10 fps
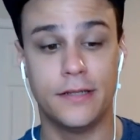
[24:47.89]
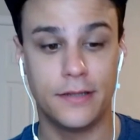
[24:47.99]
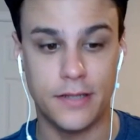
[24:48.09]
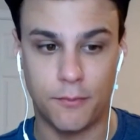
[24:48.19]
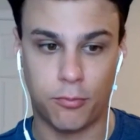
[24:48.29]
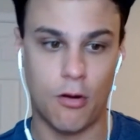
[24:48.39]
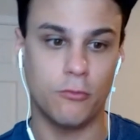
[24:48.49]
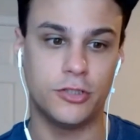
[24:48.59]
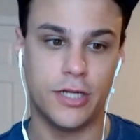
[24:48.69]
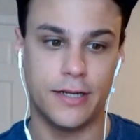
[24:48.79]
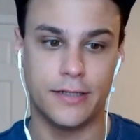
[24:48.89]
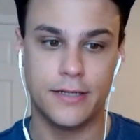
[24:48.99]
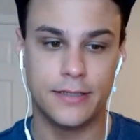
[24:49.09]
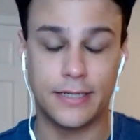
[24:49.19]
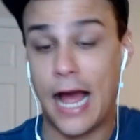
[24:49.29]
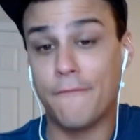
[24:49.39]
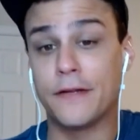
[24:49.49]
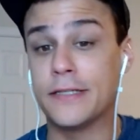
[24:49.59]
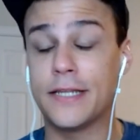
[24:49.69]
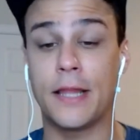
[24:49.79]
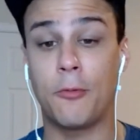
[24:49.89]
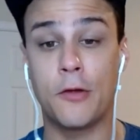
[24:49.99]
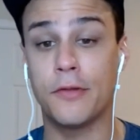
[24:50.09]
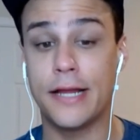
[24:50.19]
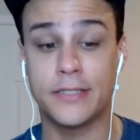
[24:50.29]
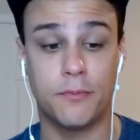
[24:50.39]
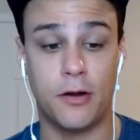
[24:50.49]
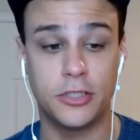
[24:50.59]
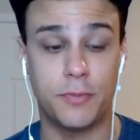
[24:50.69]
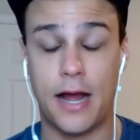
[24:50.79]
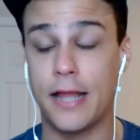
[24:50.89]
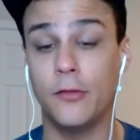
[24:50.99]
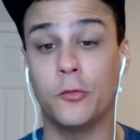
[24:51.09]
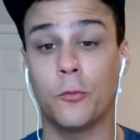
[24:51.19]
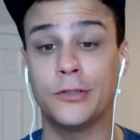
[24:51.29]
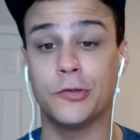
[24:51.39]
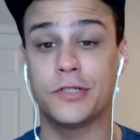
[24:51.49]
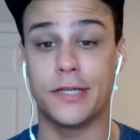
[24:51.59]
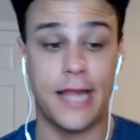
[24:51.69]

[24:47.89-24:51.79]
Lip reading: the approach and the confidence that they play with as a bunch behind Luke Richardson,